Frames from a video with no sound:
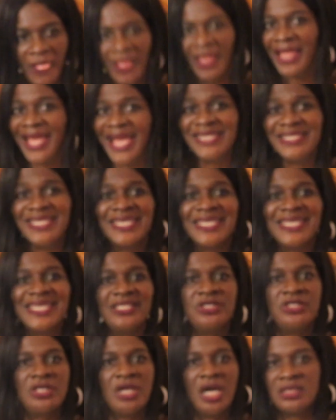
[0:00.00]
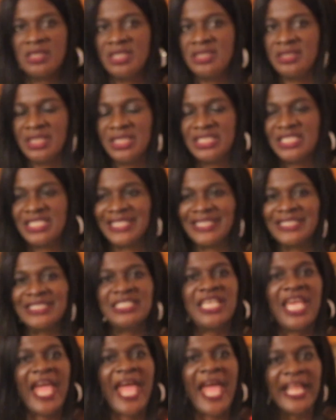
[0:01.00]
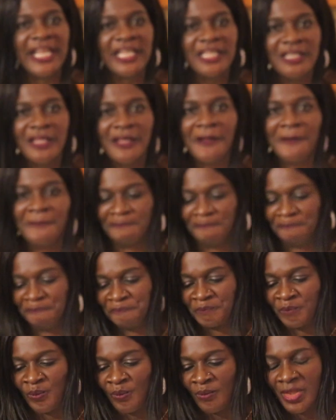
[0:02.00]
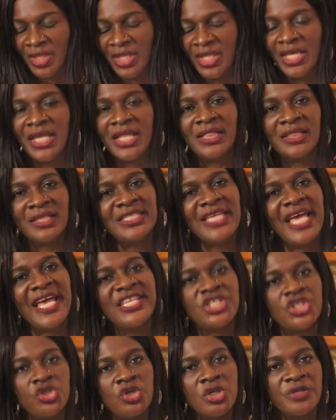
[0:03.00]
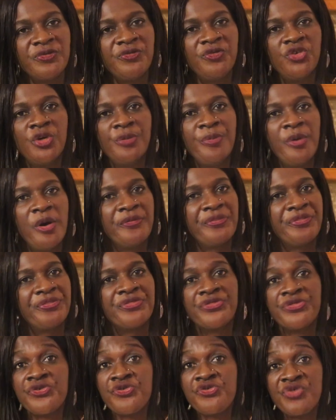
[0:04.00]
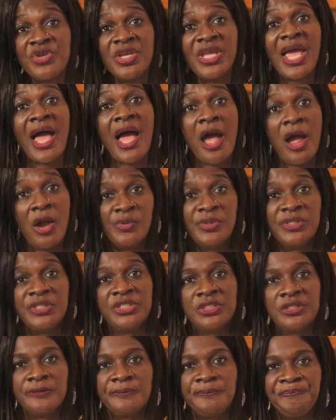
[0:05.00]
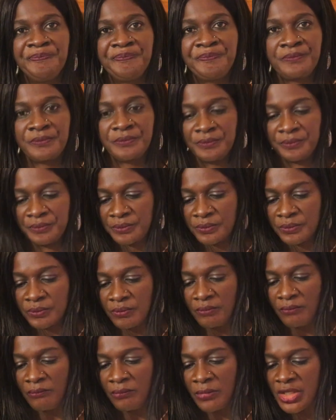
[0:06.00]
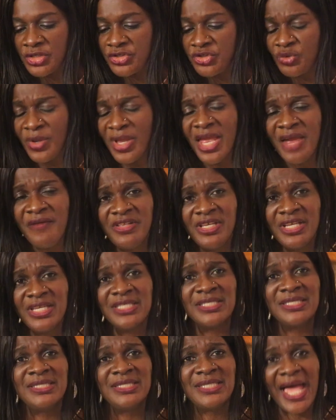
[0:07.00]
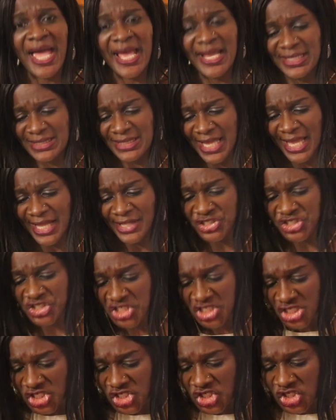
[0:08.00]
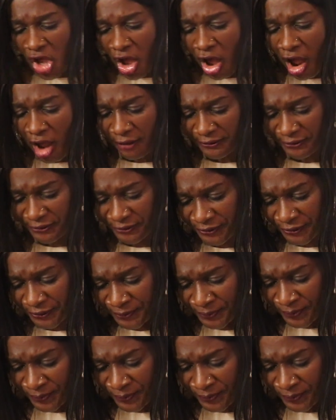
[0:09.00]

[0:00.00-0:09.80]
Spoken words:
Guys, I kid you not, this is tender. This has cooked for about 3 hours. So everything is nice and soft.